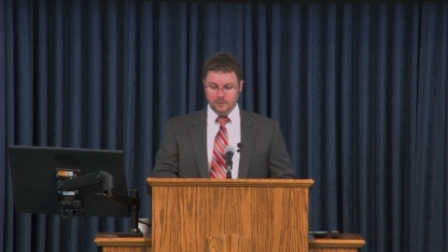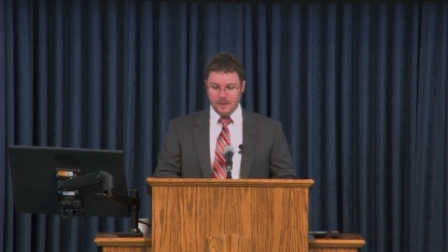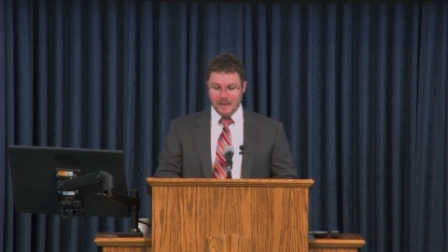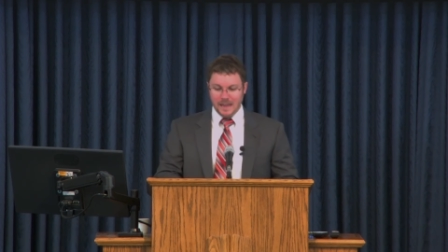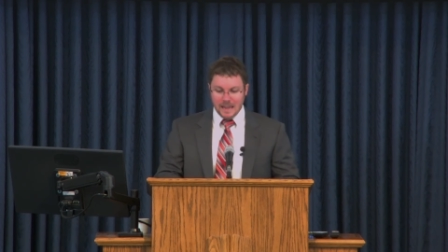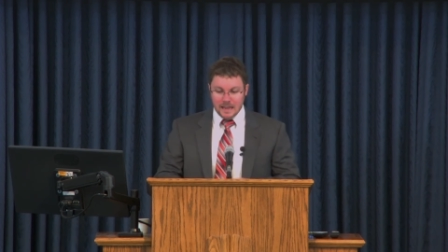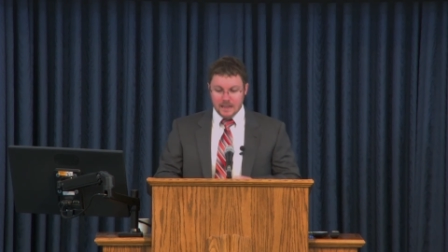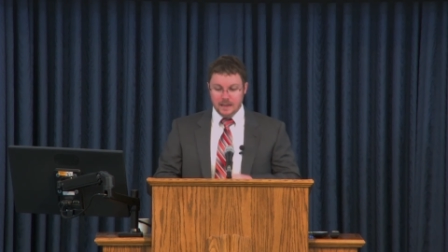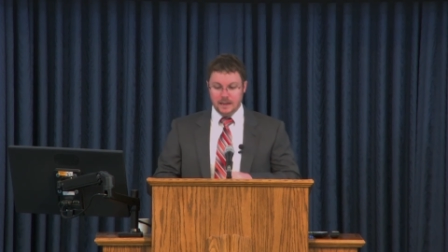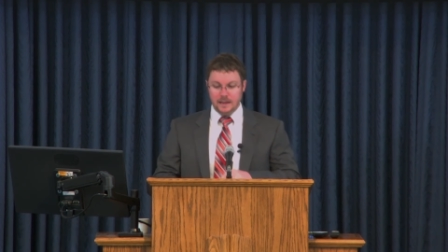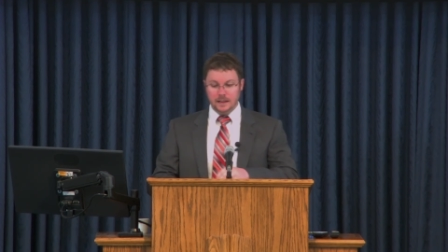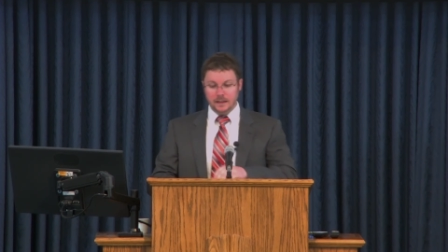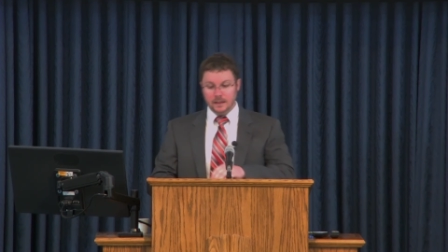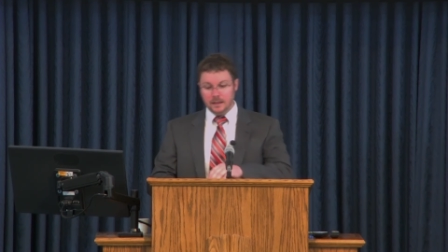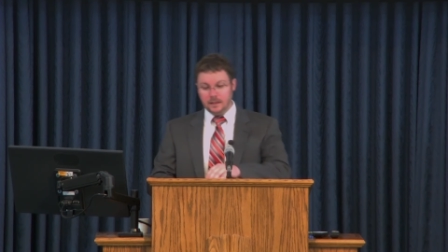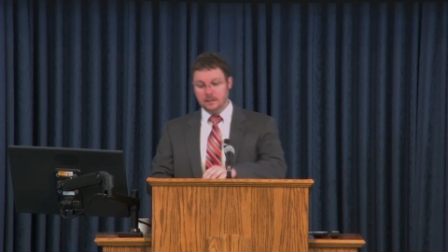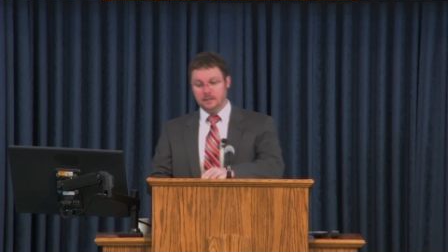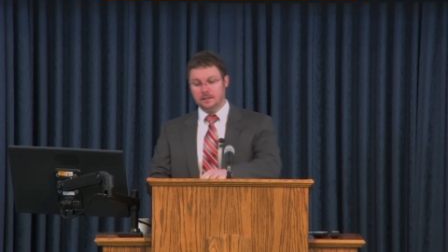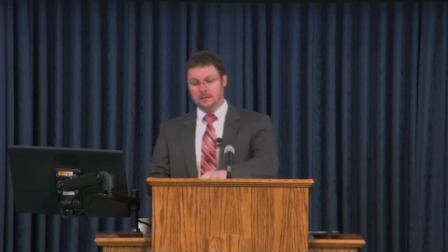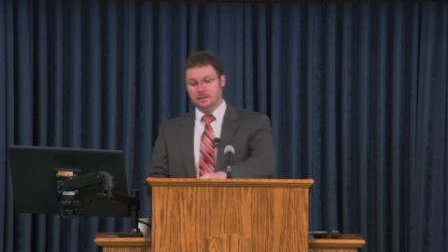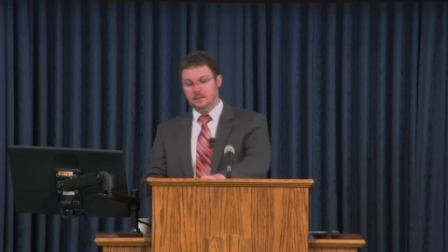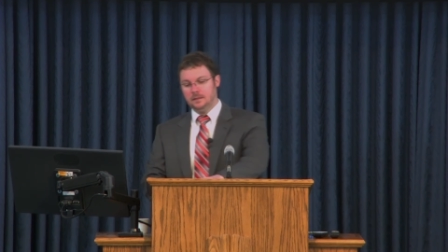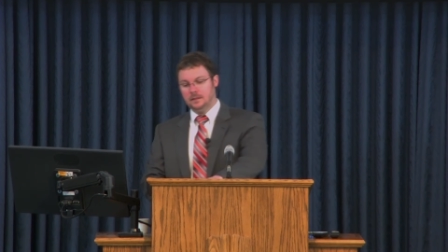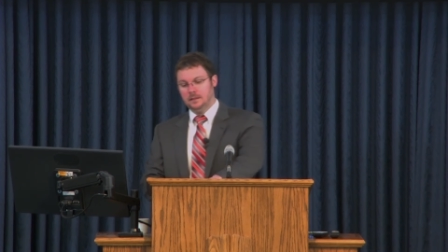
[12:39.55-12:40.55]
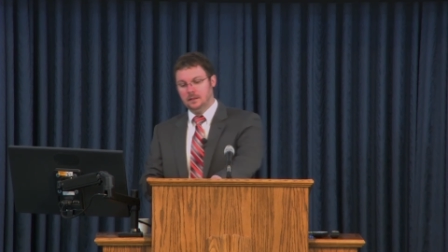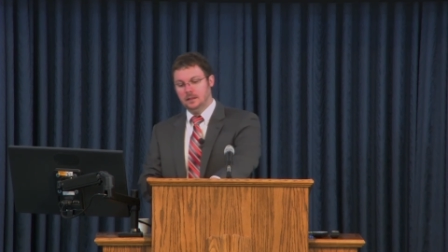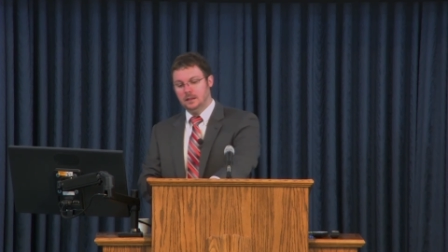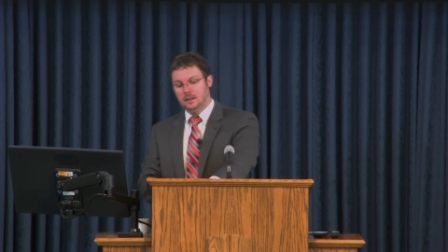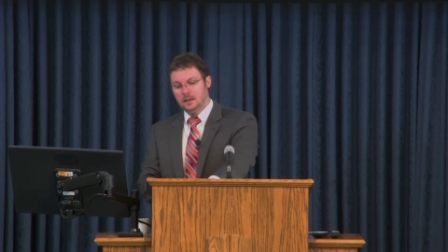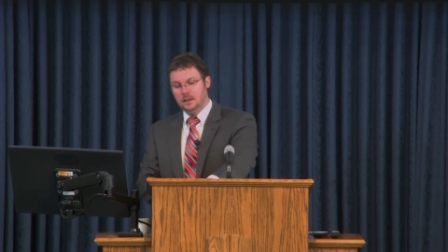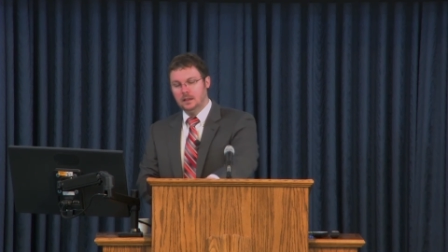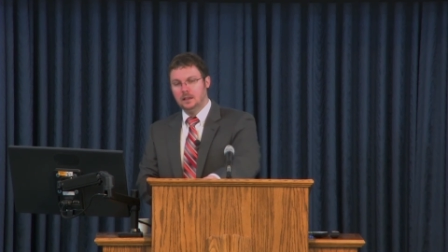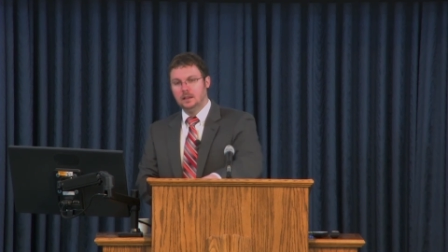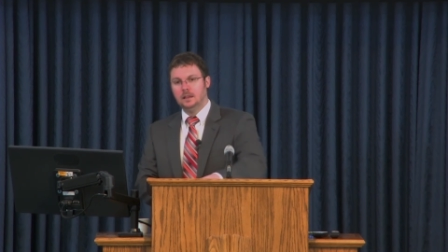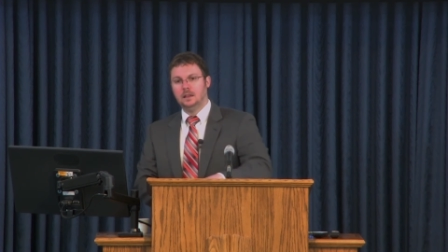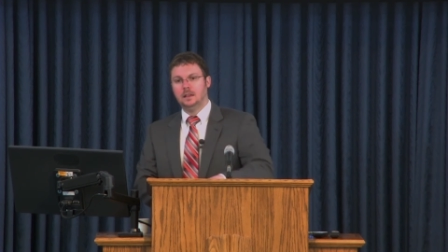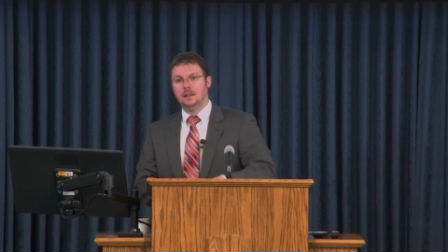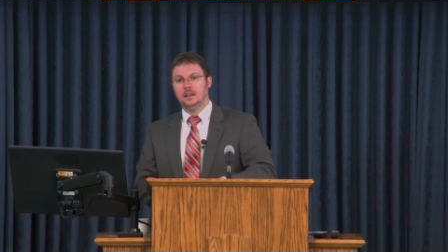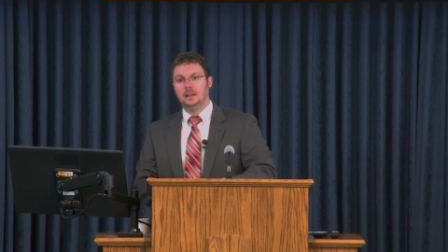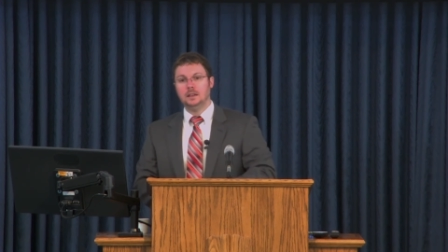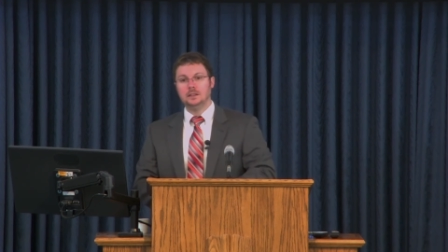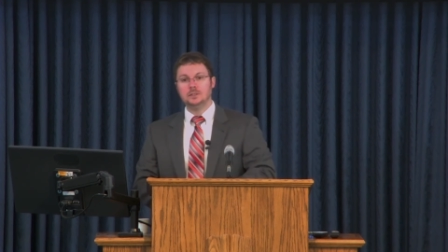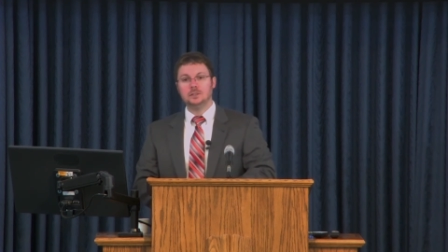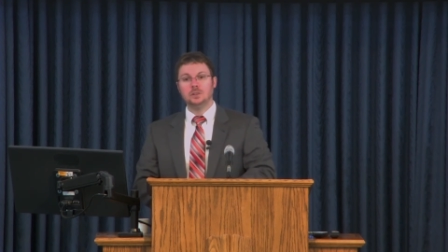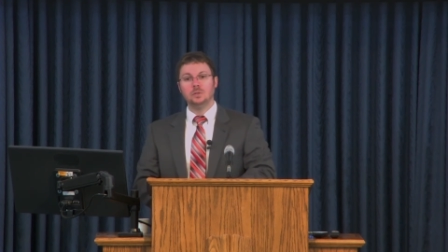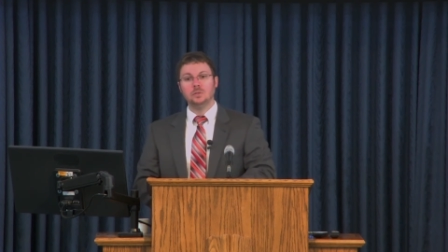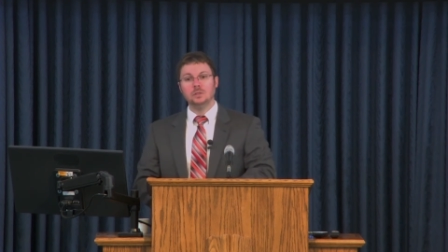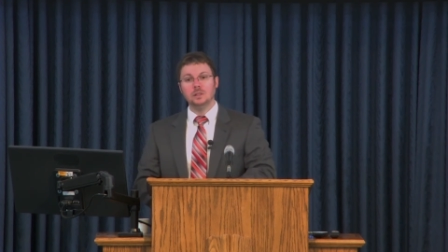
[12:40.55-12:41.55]
hating his
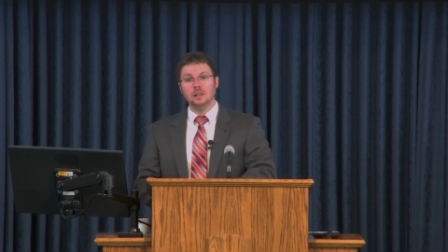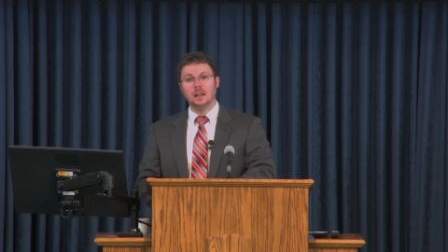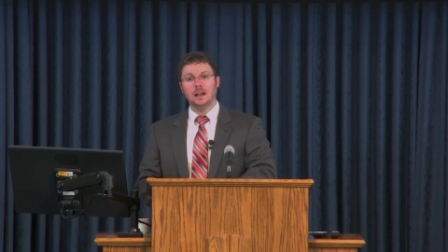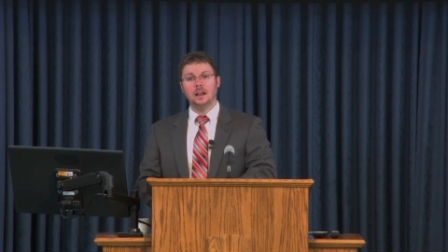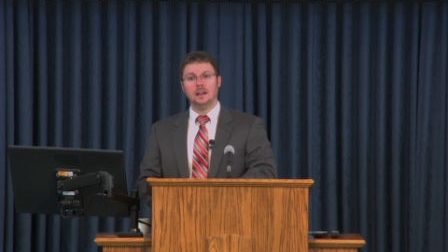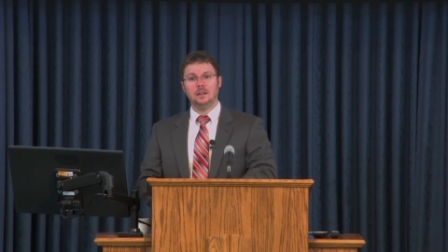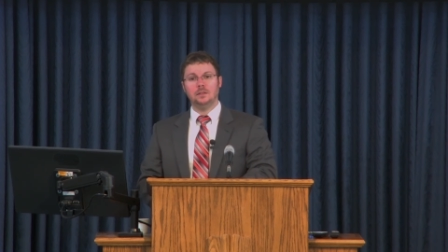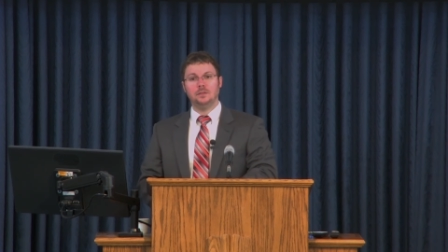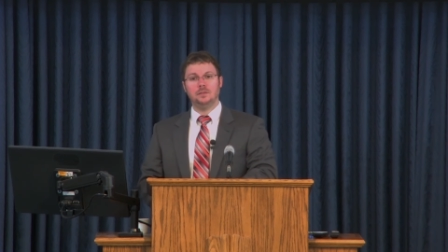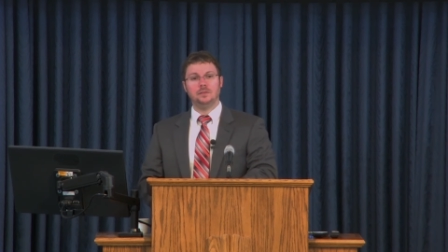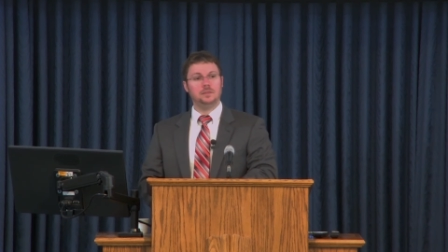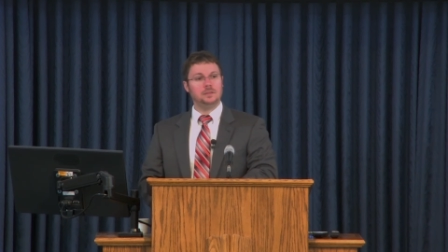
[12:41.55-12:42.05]
own life.